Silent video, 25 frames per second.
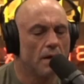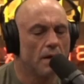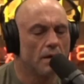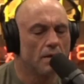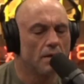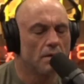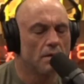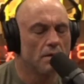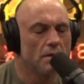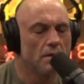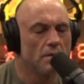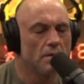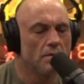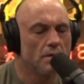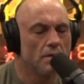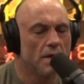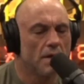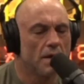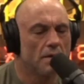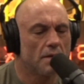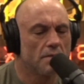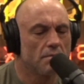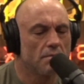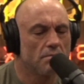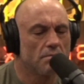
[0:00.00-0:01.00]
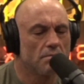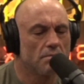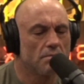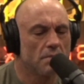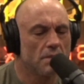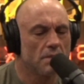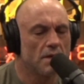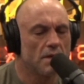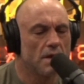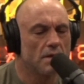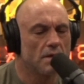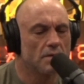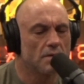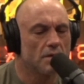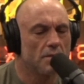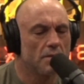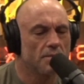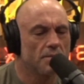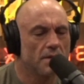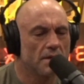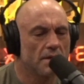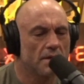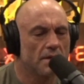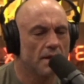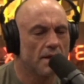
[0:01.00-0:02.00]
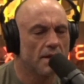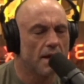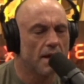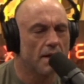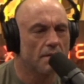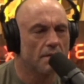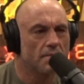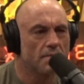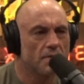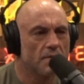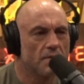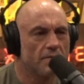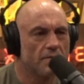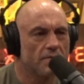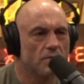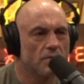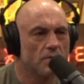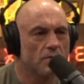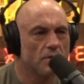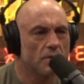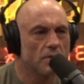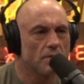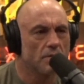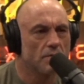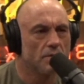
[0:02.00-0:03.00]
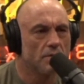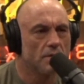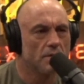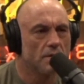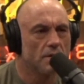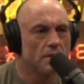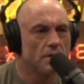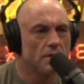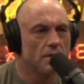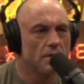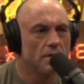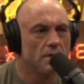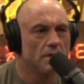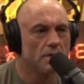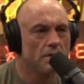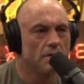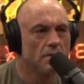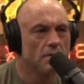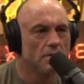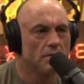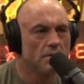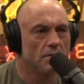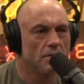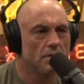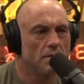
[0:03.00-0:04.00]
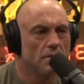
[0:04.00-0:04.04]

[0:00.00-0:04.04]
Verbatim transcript: you get telescopes like the Keck Observatory? When oh, yeah, that was